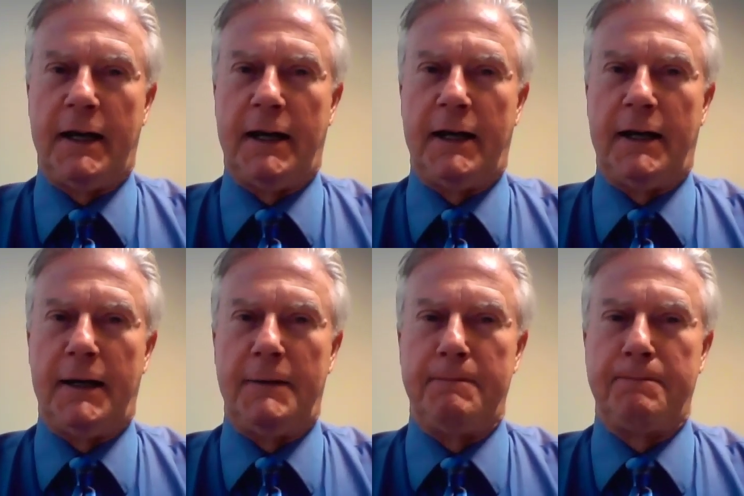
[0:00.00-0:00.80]

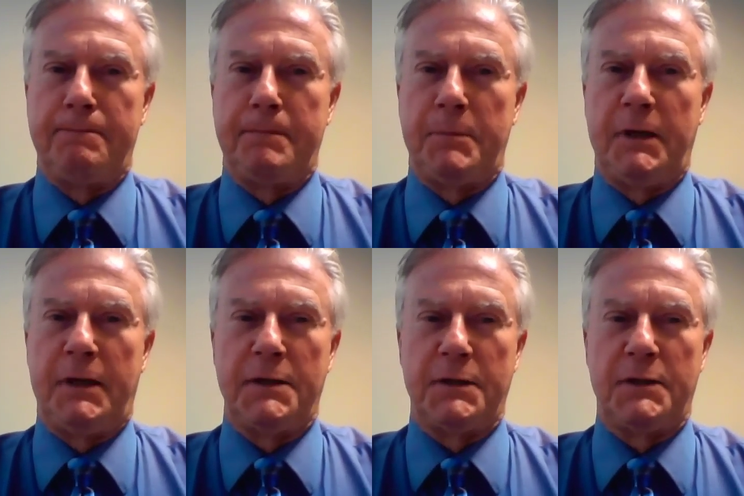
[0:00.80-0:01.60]
Um,
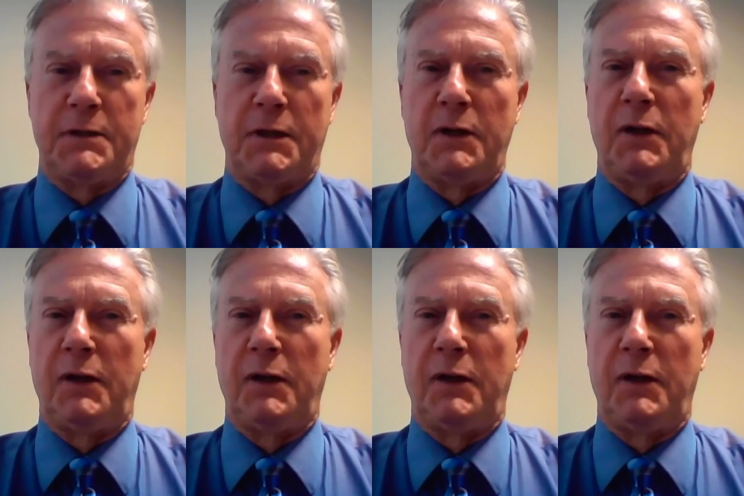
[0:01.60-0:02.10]
because it's uh,